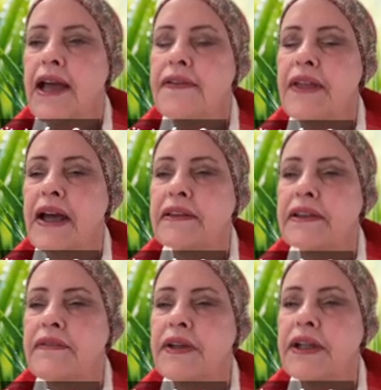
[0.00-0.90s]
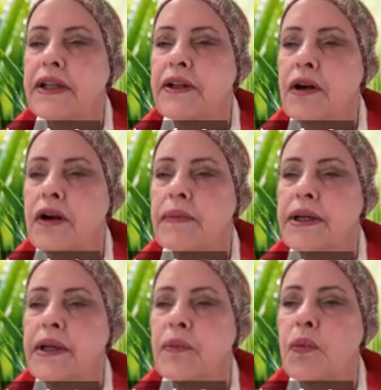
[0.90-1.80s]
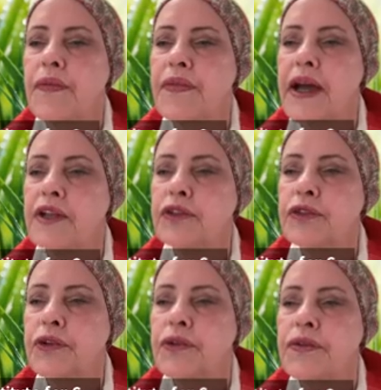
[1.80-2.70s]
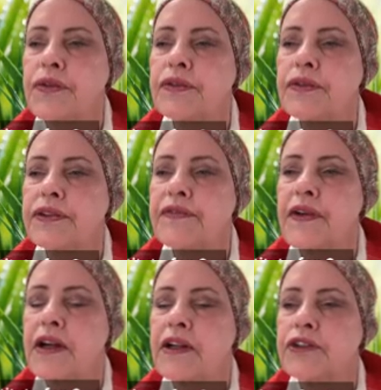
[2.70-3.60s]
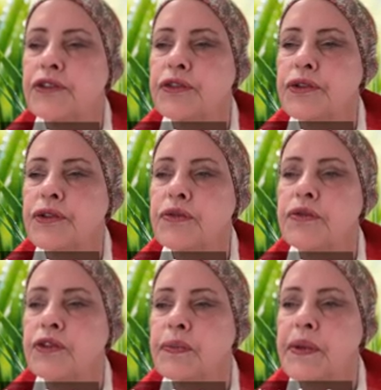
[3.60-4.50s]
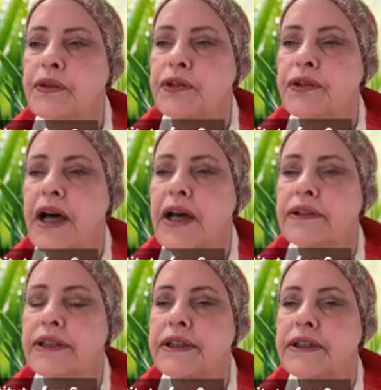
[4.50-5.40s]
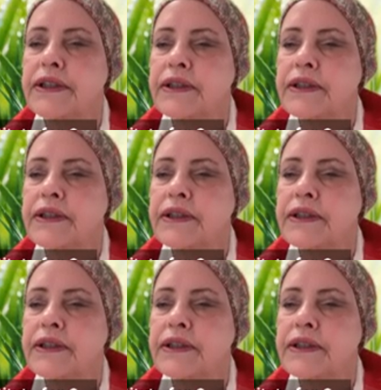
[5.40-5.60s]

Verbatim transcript: and that living in harmony with that truth defines true spirituality.